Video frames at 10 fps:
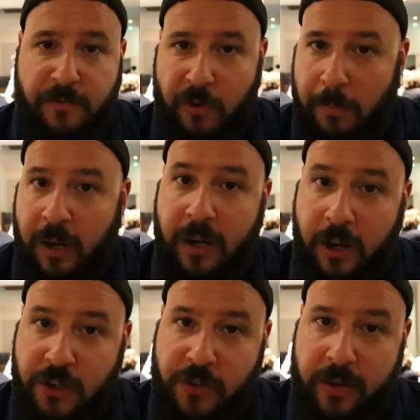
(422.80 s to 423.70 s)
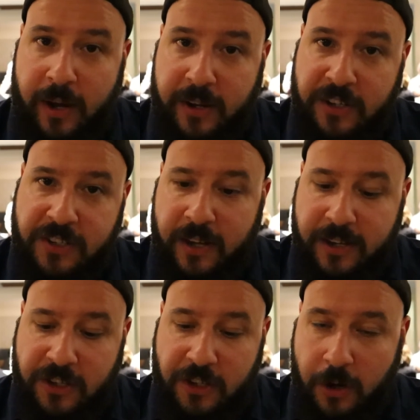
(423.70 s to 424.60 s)
For my entree, I
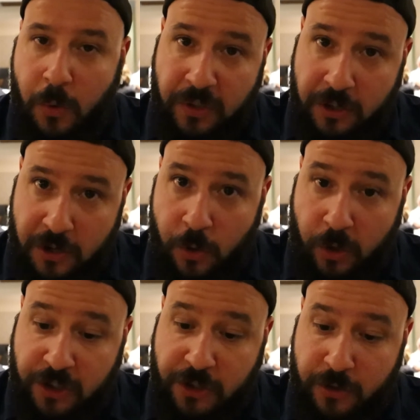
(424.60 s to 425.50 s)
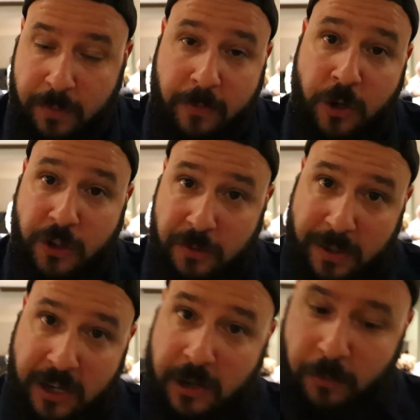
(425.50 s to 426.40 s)
decided to go with a New York strip, cooked
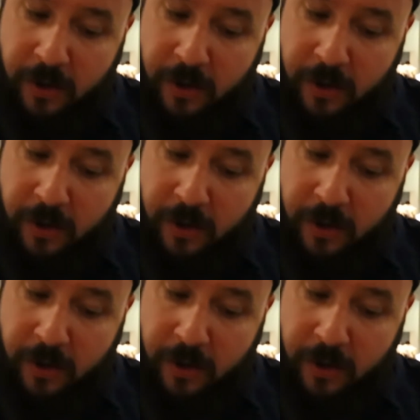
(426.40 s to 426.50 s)
medium